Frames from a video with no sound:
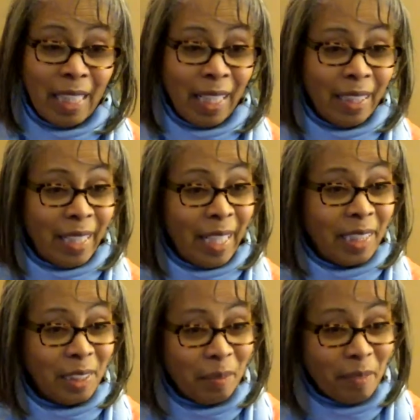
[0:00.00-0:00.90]
I
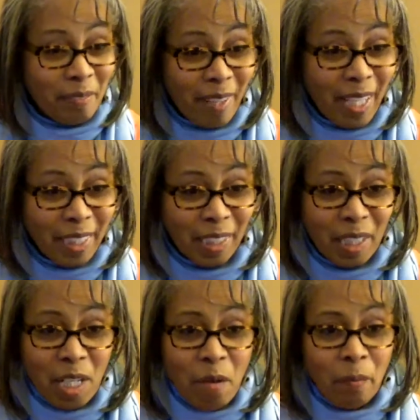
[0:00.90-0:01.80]
can't seem to find it.
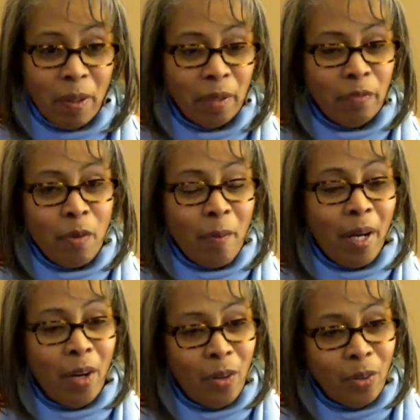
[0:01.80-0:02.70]
But for
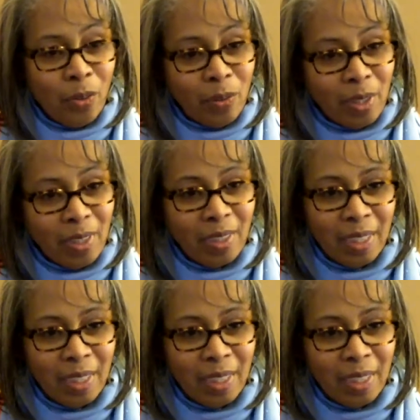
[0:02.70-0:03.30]
my own